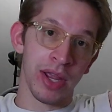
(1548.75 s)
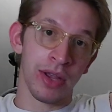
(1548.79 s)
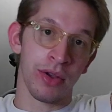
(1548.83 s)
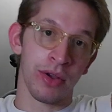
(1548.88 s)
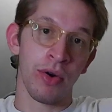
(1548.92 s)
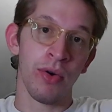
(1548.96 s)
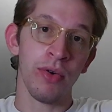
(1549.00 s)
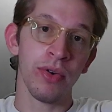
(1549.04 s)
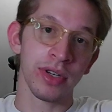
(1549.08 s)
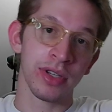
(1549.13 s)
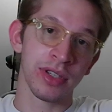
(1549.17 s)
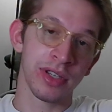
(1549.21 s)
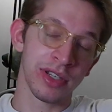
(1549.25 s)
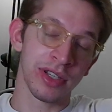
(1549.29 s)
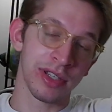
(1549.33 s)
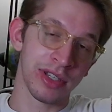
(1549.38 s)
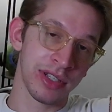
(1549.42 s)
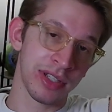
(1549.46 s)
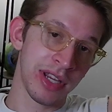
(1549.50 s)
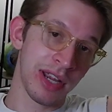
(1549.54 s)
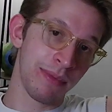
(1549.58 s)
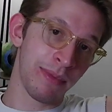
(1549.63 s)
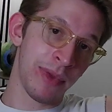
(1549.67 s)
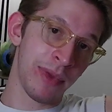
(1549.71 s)

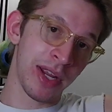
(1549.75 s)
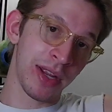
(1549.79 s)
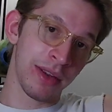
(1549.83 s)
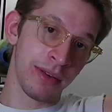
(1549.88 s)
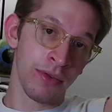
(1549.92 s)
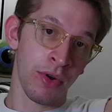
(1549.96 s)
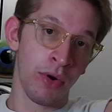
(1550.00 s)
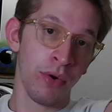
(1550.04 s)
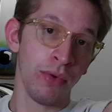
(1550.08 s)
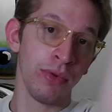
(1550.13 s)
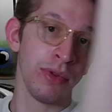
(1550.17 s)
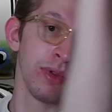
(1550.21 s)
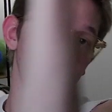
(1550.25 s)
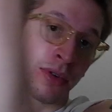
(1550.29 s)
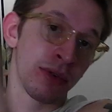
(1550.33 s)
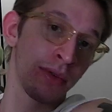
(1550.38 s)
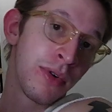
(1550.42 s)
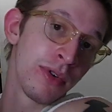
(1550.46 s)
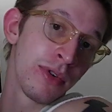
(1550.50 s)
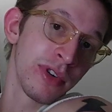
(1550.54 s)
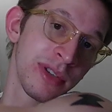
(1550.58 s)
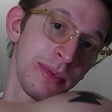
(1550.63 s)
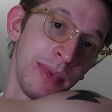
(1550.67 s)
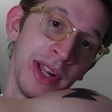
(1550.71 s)
whole
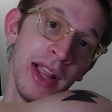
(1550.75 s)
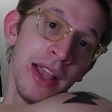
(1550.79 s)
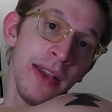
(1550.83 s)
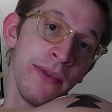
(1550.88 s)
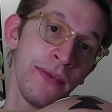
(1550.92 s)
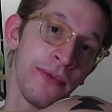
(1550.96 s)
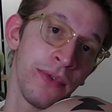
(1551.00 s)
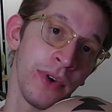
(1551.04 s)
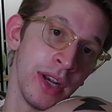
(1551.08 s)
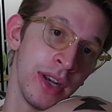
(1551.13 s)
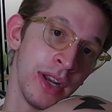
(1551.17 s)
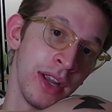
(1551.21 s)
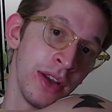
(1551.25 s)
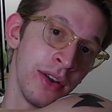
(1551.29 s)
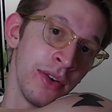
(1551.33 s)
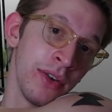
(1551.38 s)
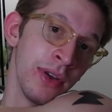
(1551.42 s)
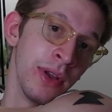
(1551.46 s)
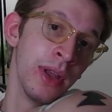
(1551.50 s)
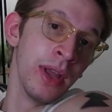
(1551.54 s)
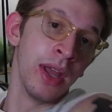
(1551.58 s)
course of my life right now.